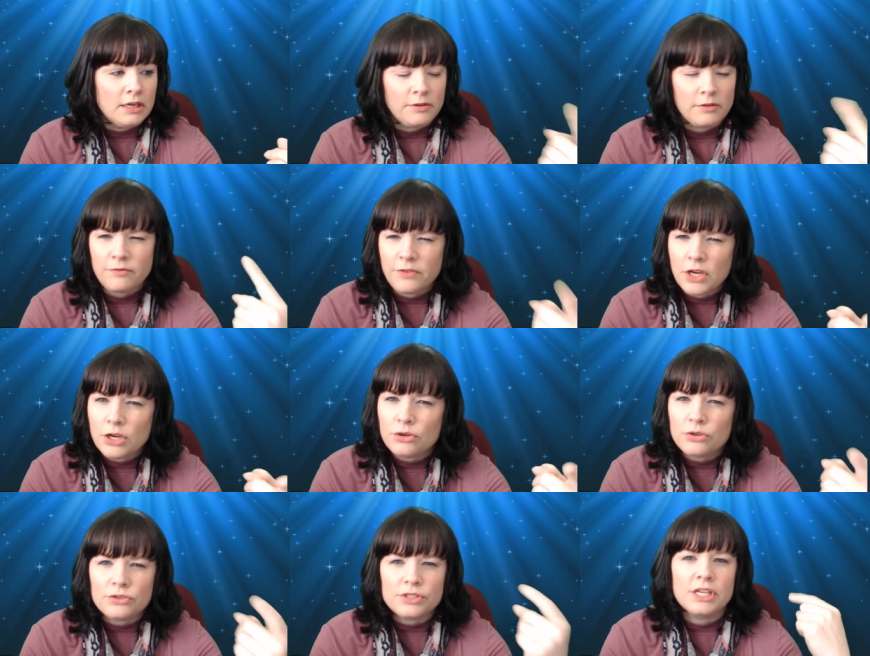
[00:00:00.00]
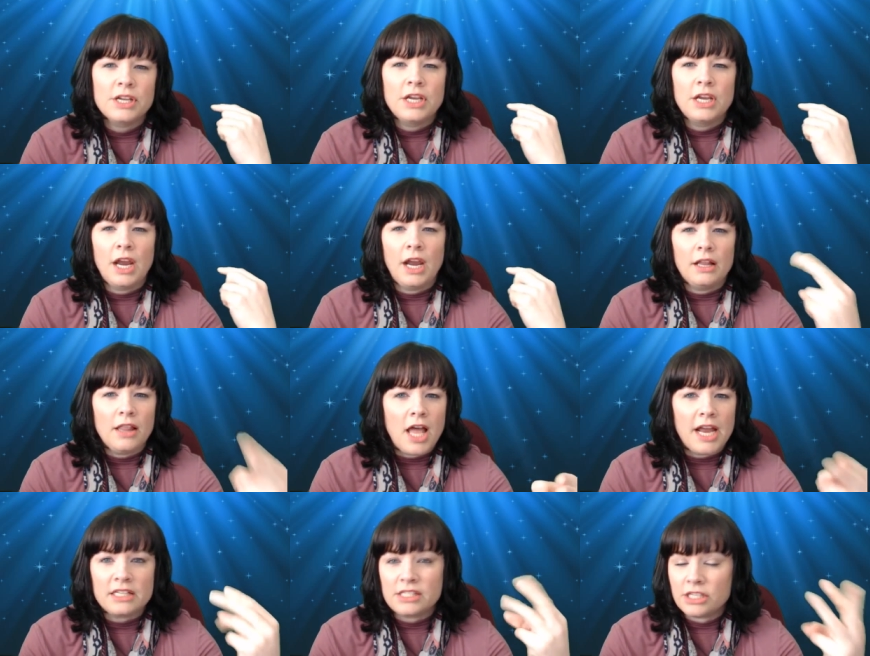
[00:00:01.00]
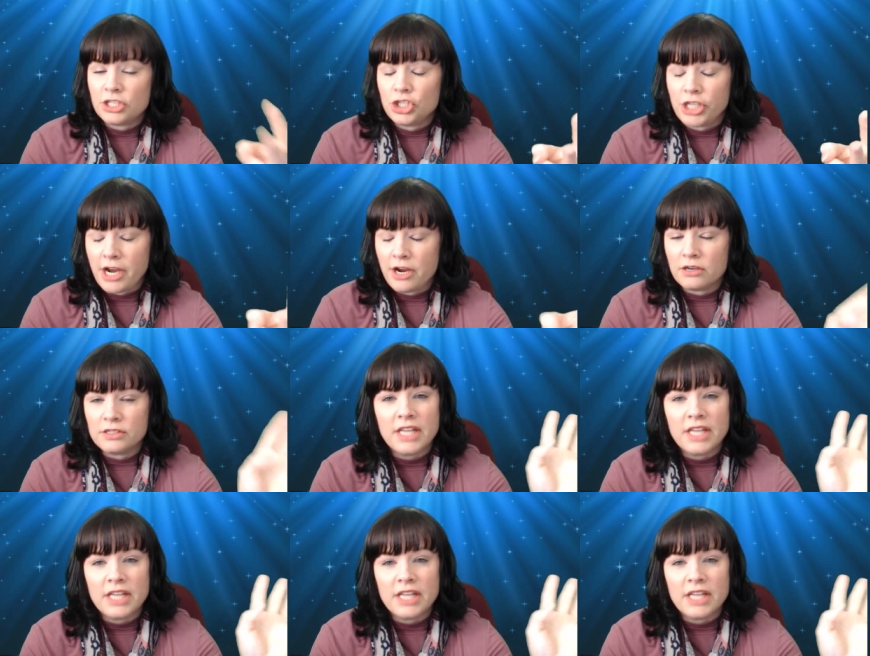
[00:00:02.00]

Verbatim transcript: views, likes, and shares.